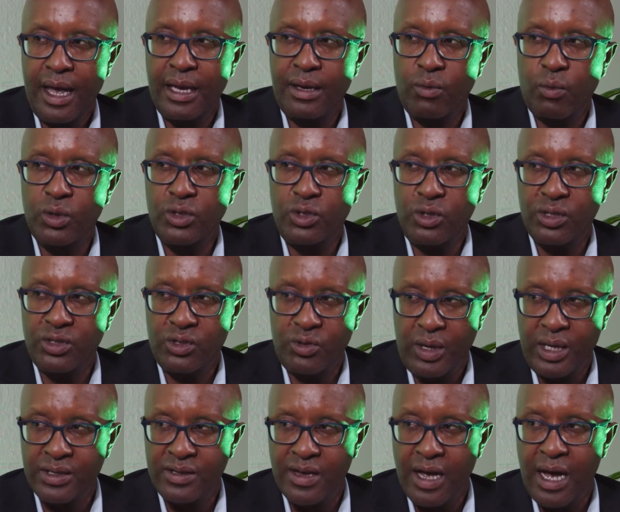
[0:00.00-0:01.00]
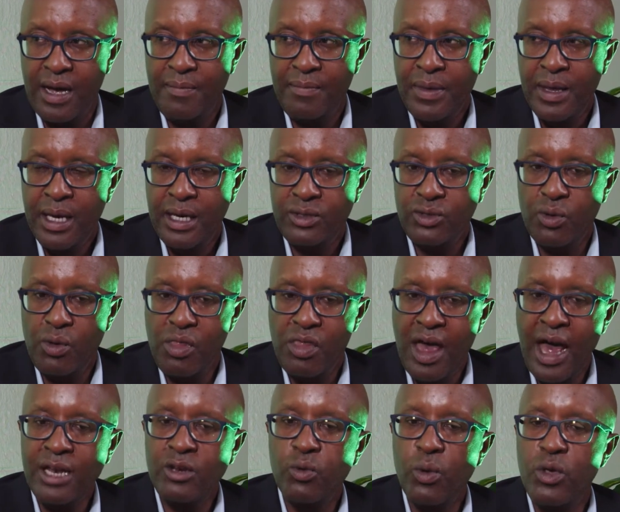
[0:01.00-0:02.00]
and what your strengths are. So
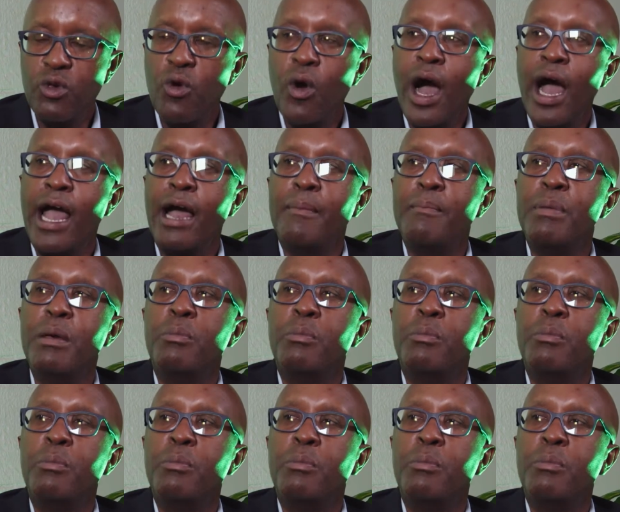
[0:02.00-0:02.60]
that way you hire